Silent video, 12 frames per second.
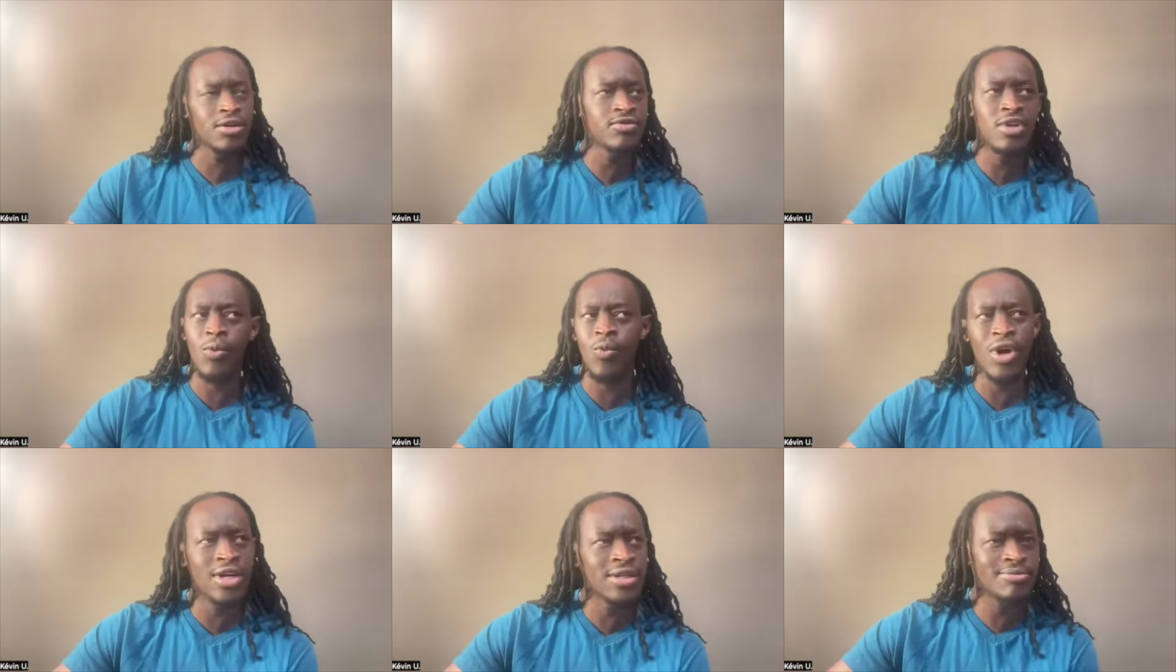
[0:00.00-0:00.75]
even know
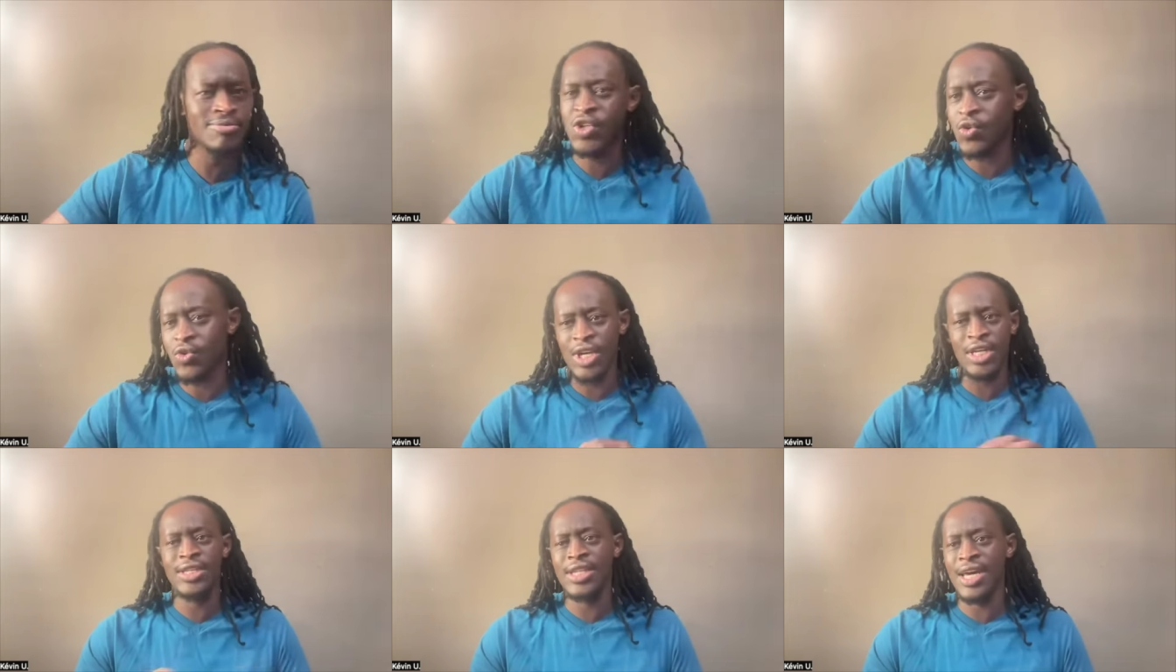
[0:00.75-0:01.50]
what
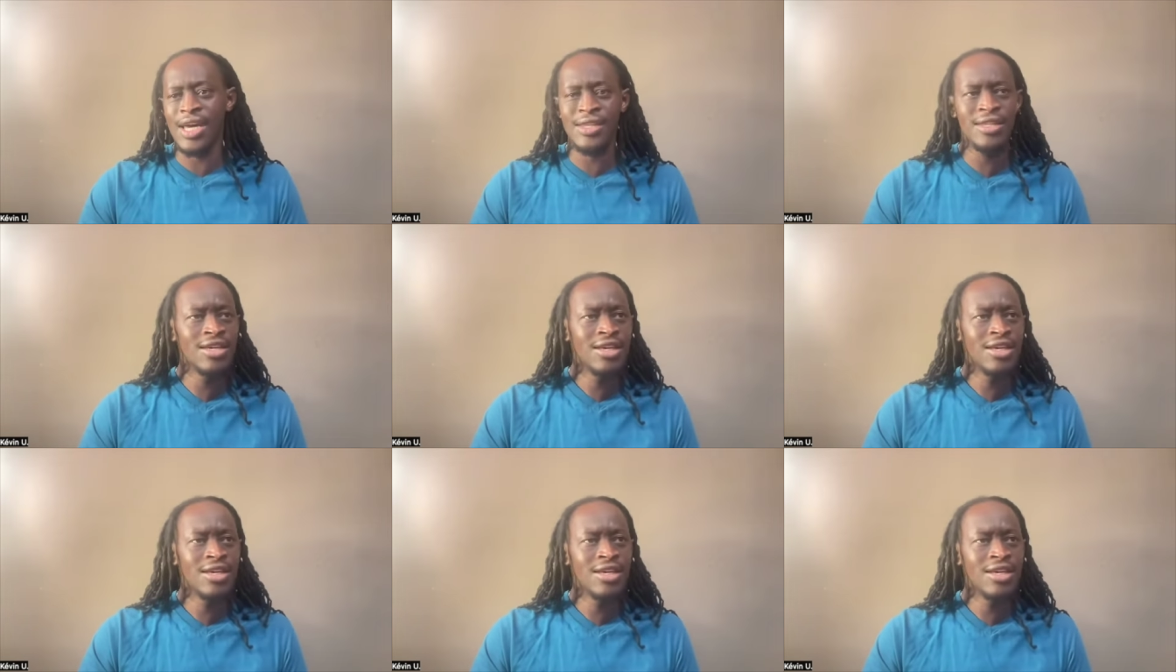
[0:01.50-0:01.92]
created that